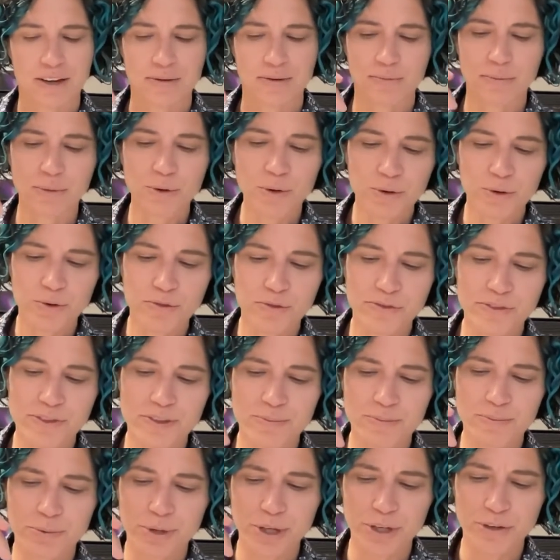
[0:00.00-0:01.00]
moves
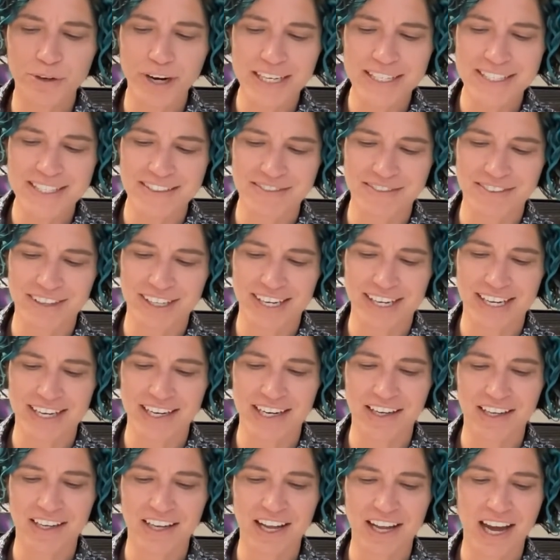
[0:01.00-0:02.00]
progressively in
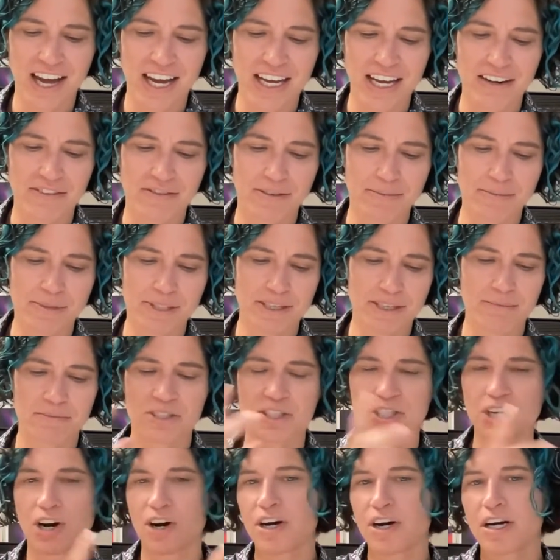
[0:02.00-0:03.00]
a line from some
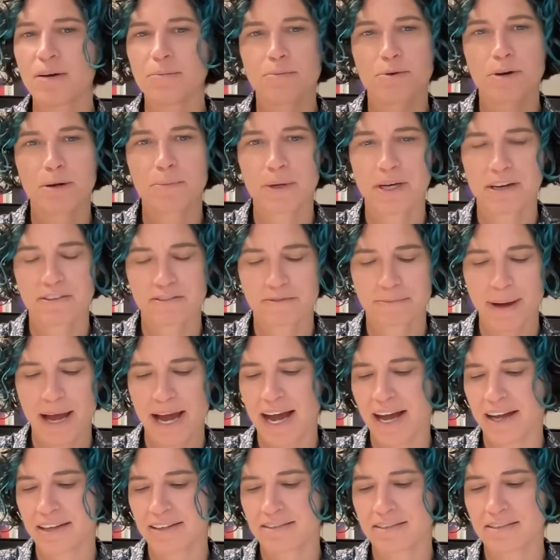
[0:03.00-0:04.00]
dark primitive
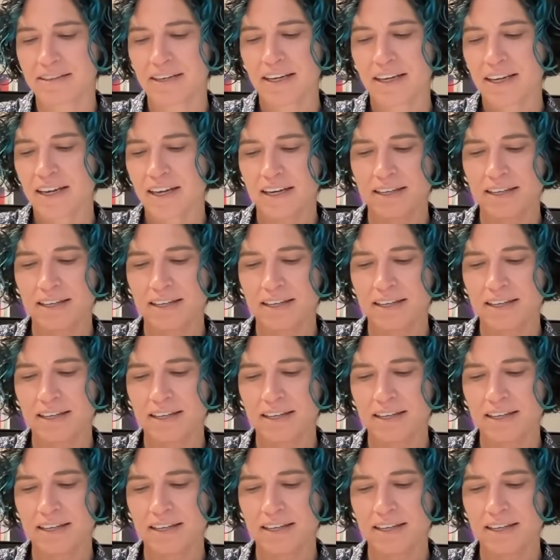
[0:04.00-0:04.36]
past